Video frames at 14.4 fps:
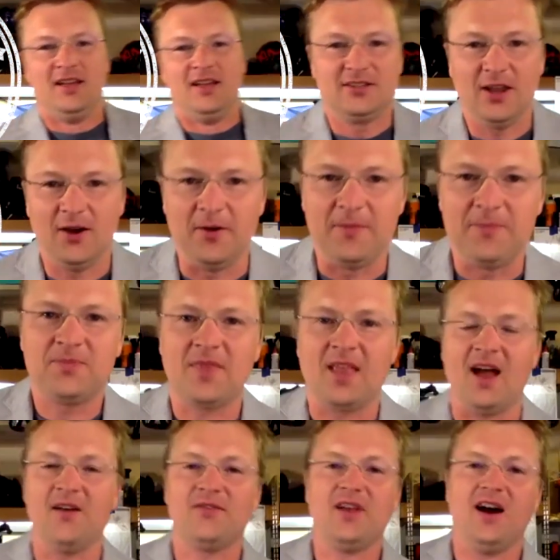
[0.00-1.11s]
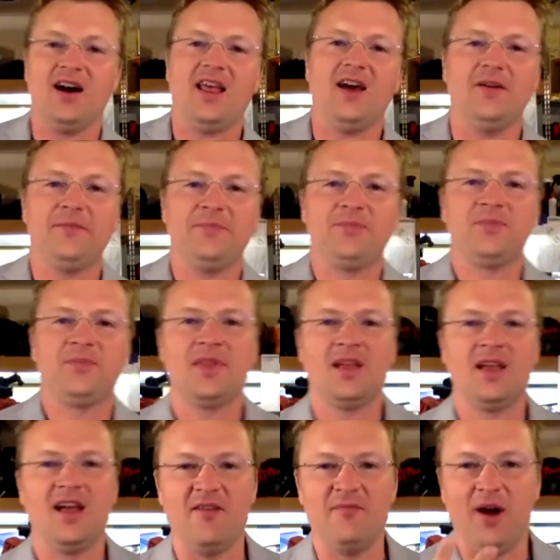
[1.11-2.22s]
So I've gone out,
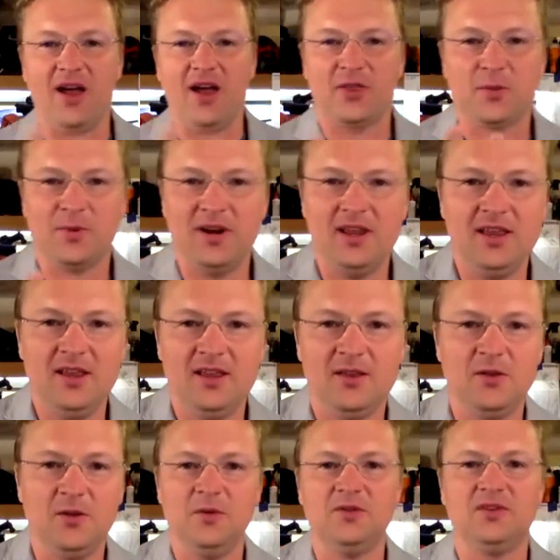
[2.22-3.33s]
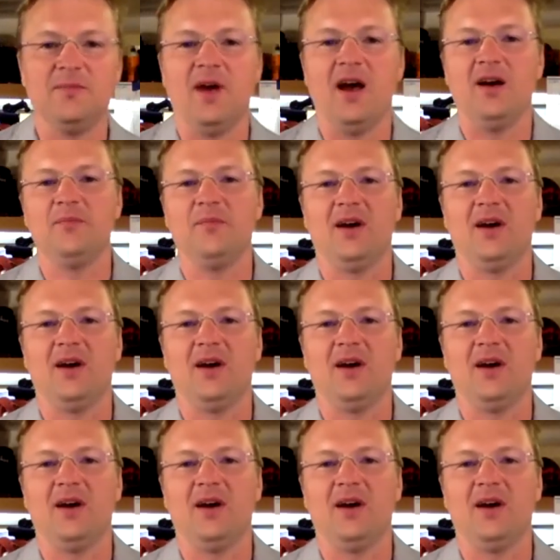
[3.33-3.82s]
I bought three used mountain